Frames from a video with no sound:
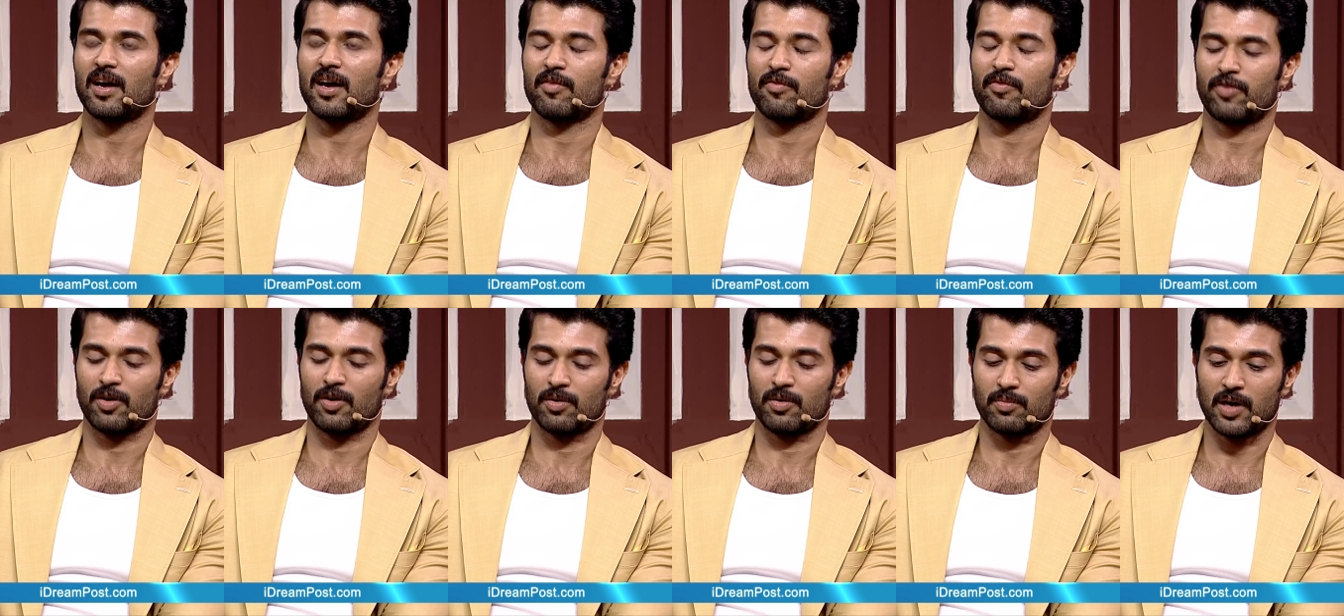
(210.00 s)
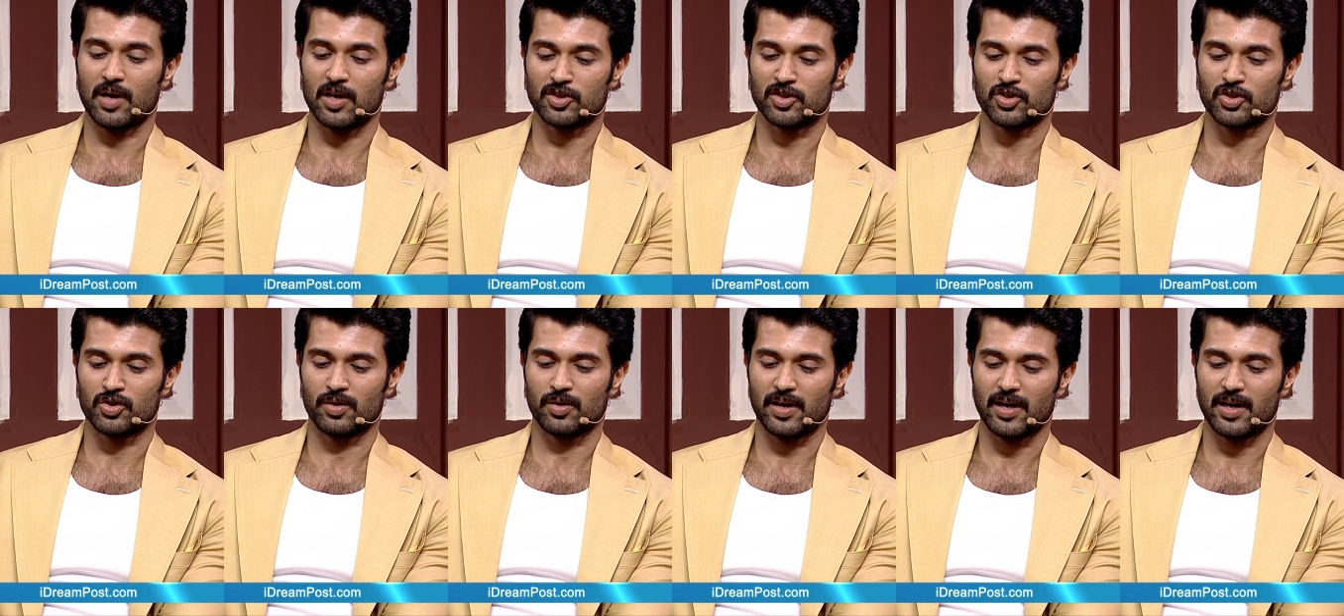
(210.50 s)
up from
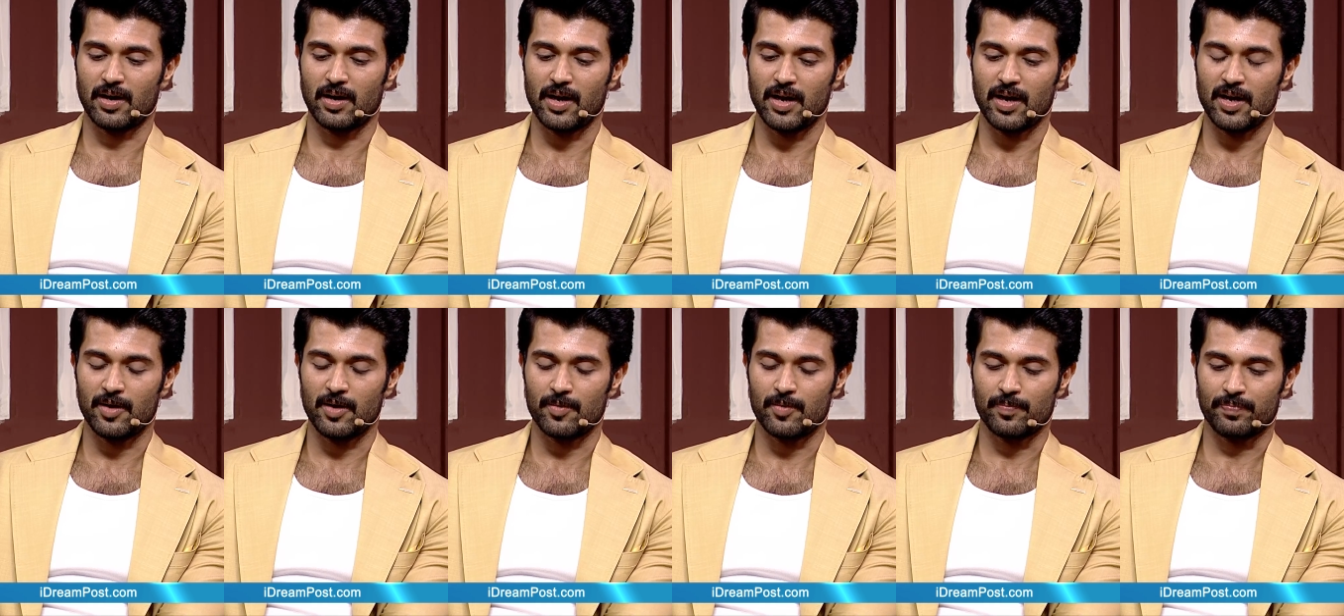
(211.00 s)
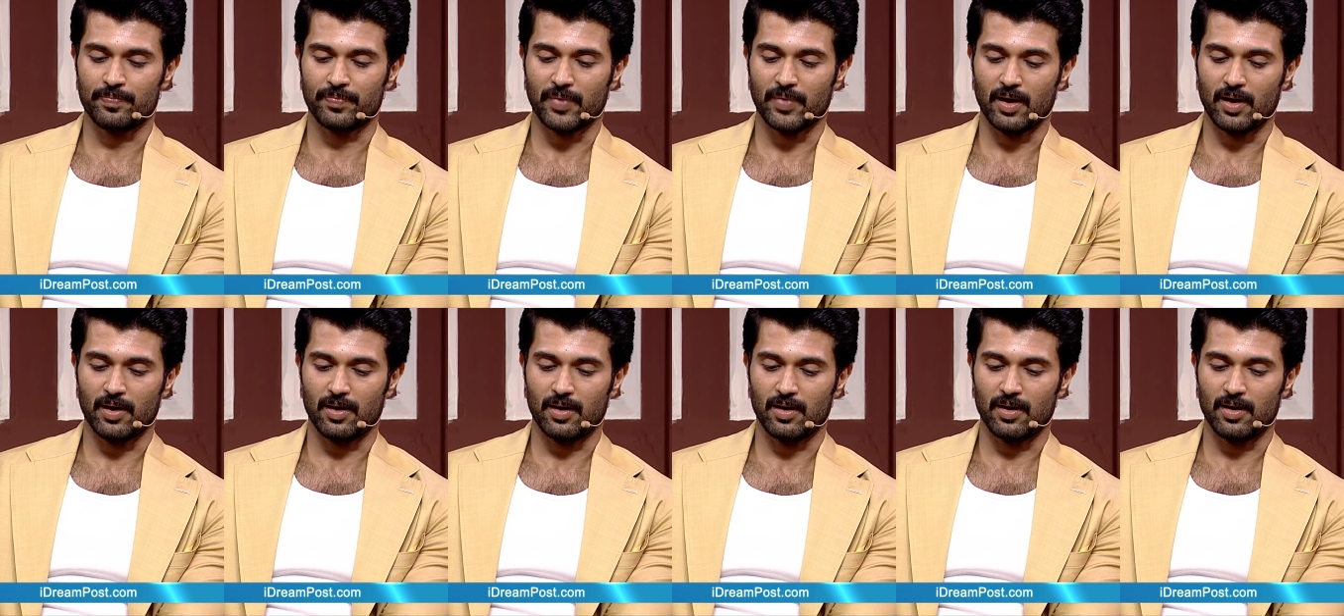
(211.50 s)
Arjun Reddy
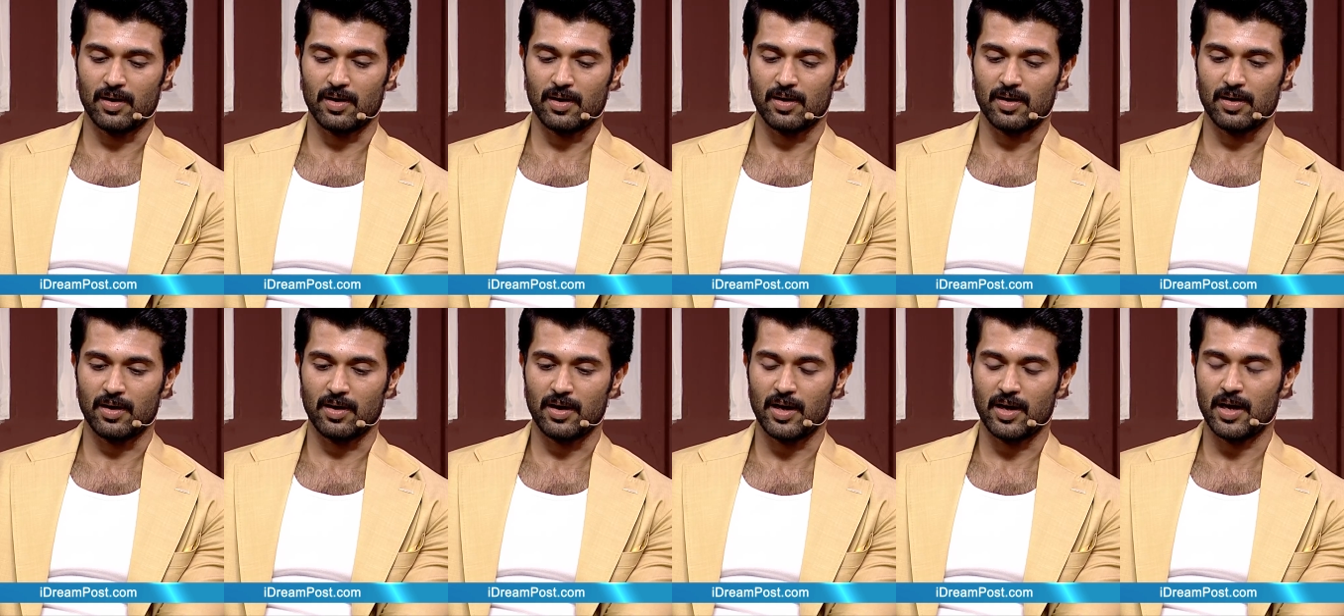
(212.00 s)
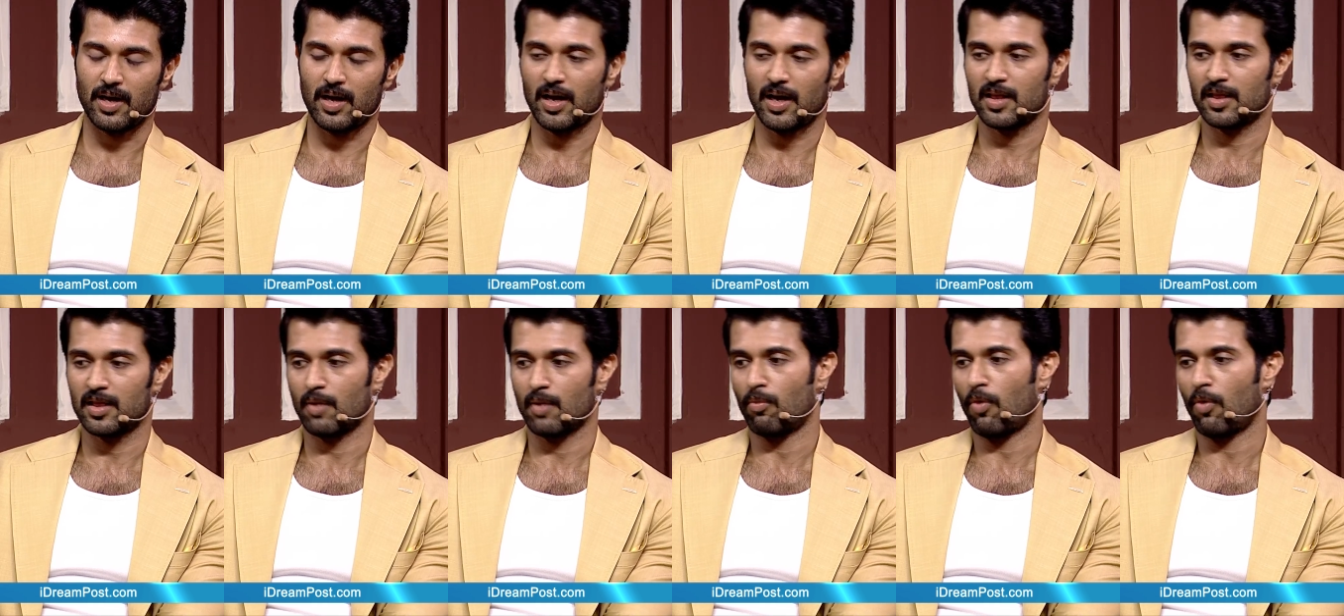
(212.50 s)

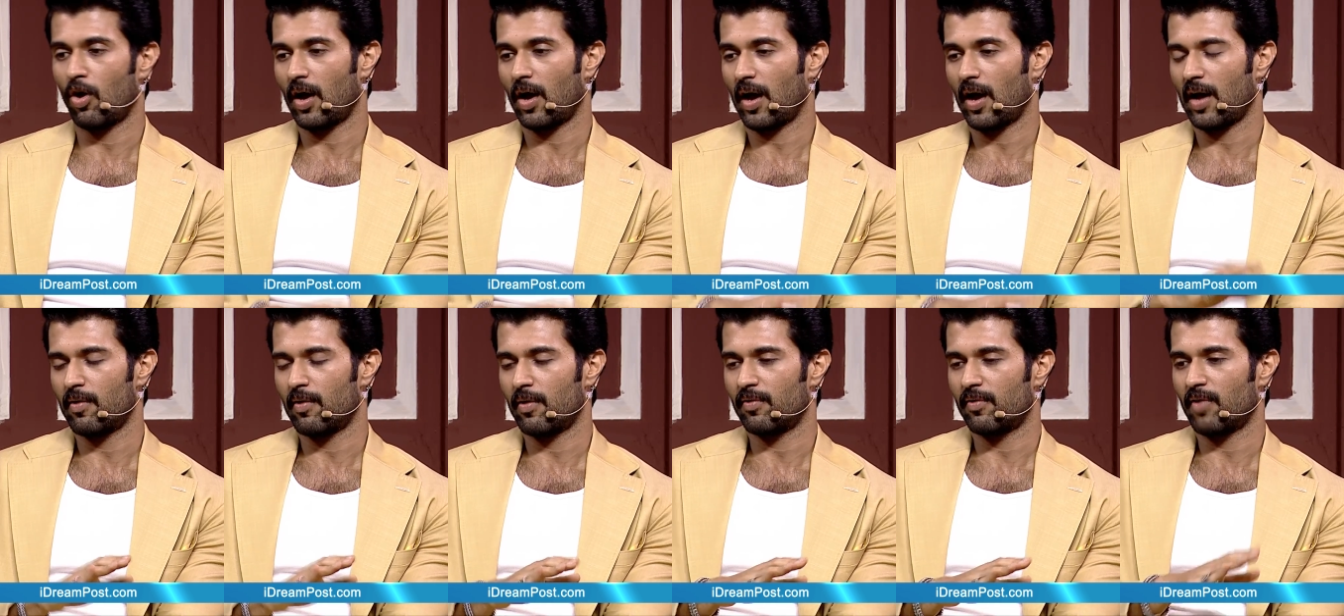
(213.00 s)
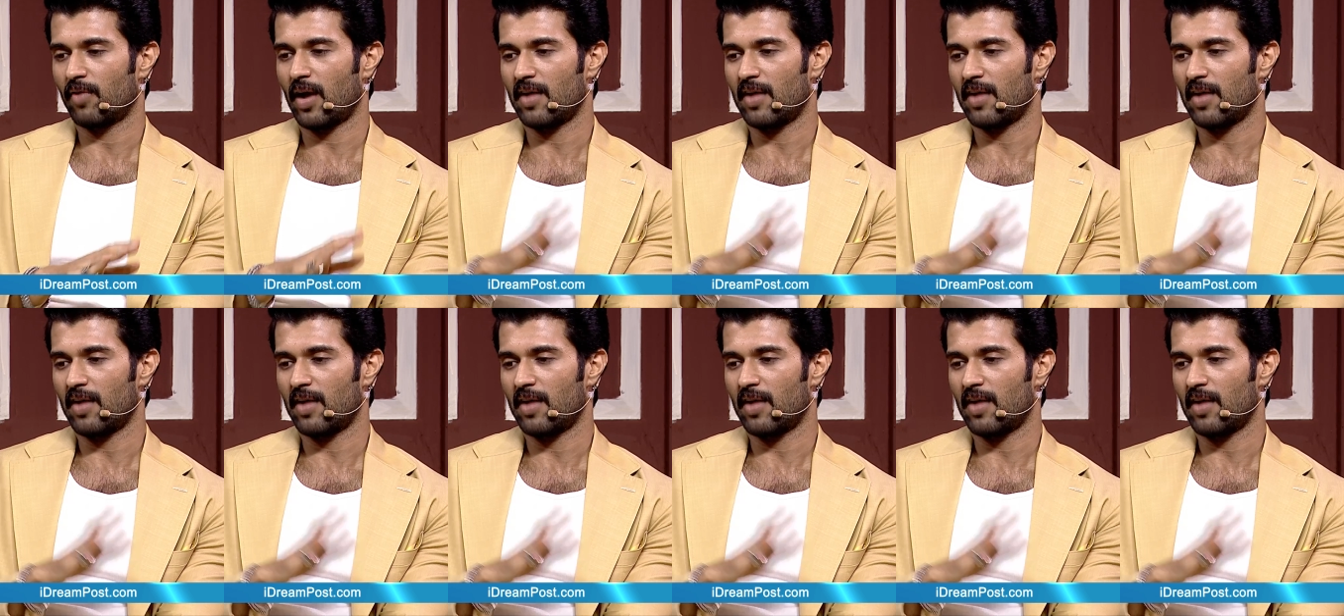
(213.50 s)
in the morning.